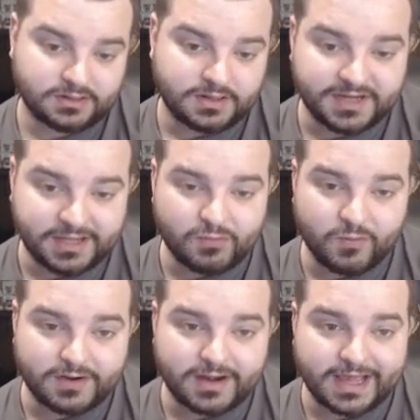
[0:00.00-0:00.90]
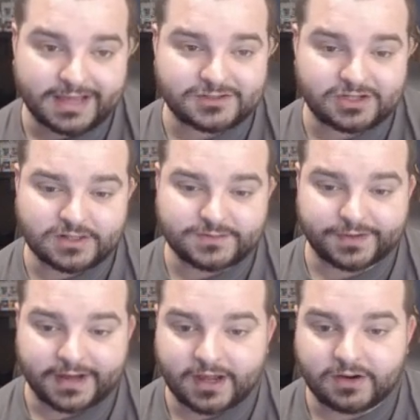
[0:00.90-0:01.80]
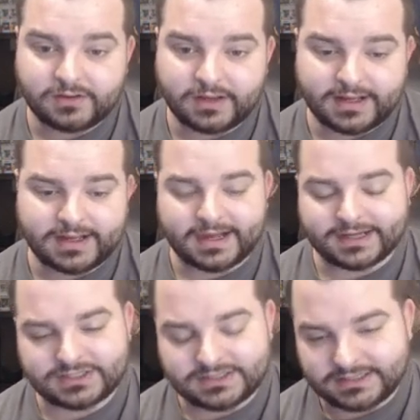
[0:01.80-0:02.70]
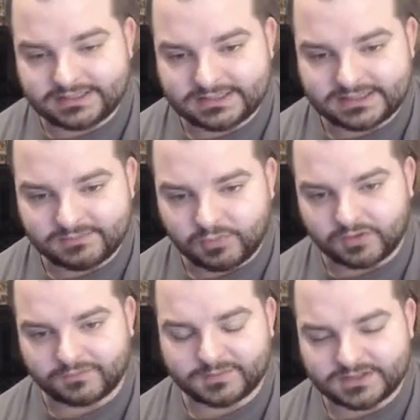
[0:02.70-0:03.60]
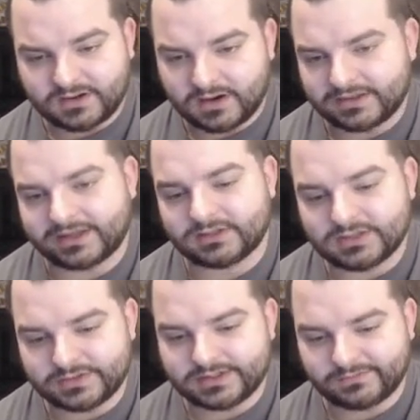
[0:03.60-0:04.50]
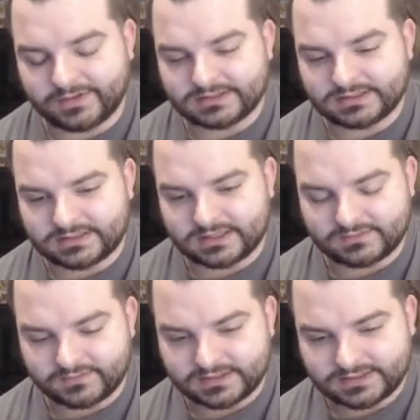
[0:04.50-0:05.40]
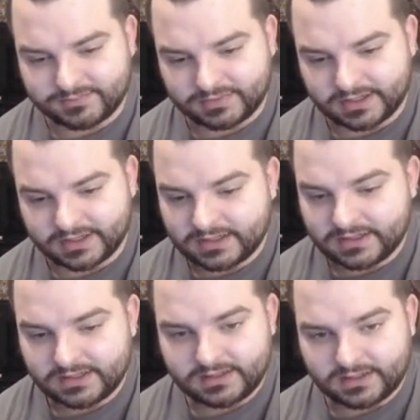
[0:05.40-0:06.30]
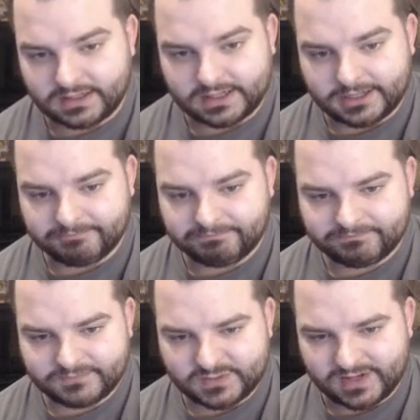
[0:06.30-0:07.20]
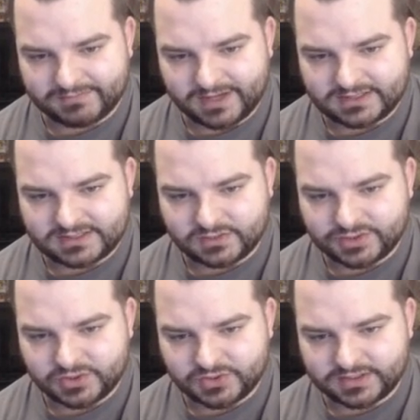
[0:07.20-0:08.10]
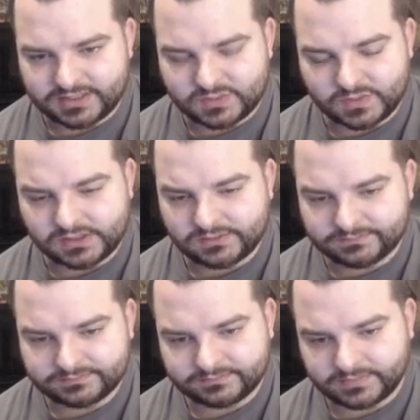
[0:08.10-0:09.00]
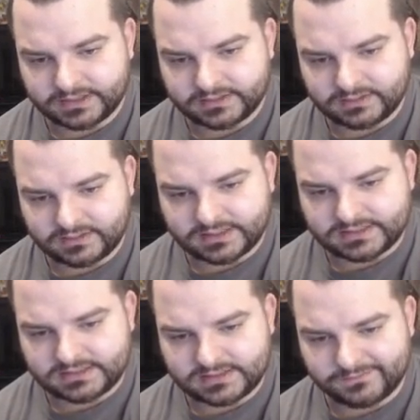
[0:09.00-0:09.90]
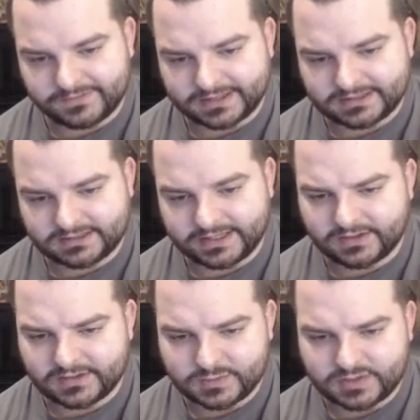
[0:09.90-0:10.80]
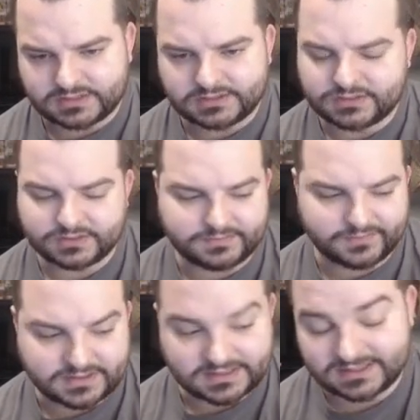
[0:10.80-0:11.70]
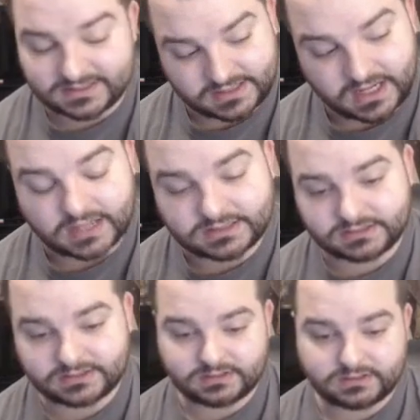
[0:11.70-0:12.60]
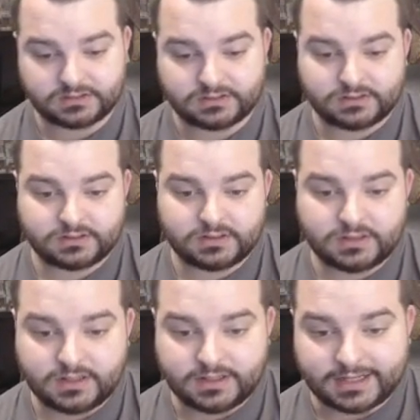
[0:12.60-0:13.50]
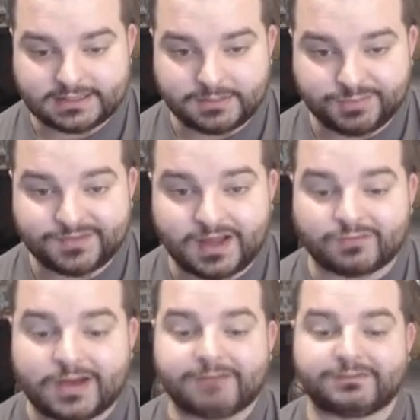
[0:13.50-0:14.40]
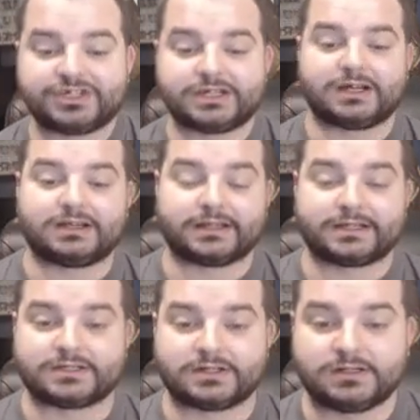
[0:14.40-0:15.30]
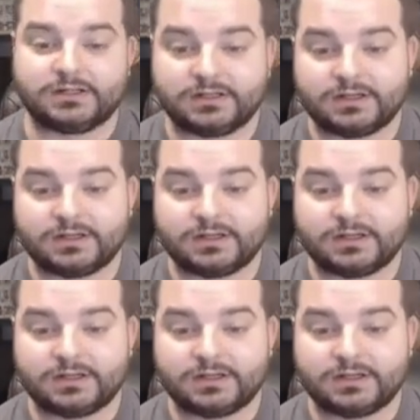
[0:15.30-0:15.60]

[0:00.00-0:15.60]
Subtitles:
I'm going to give it 1.5 stars for now. I just need to see more from this card. Like, Illusory Defenses doesn't really see play. So I'm not so sure that this will, but this effect lingers, whereas Illusory Defenses does not. Next up, we've got Ravaging Elixir.